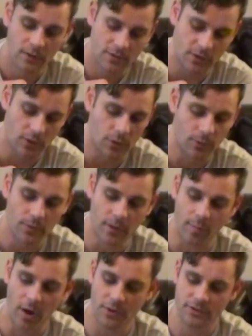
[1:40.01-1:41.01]
So
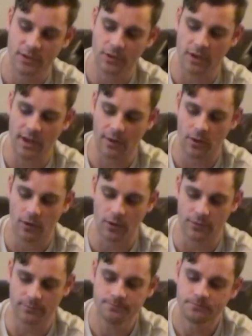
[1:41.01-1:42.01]
the bottles here are kind of
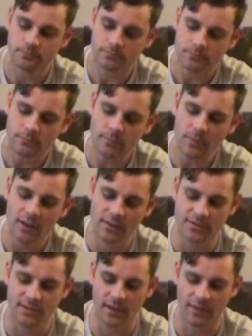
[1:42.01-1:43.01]
hard
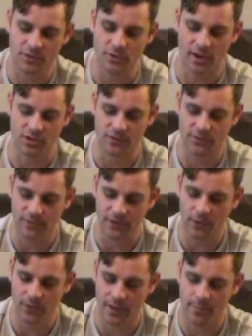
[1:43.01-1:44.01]
to see unless you actually
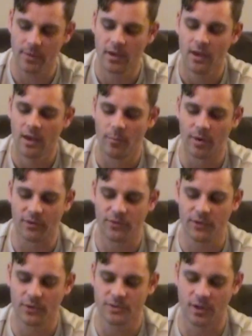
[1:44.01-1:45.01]
feel them, but it
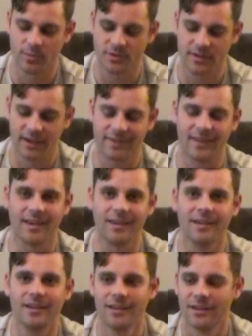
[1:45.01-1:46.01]
feels almost like
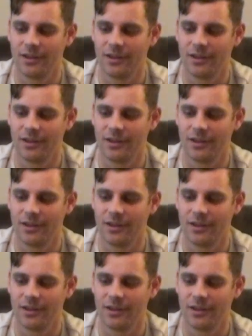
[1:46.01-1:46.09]
they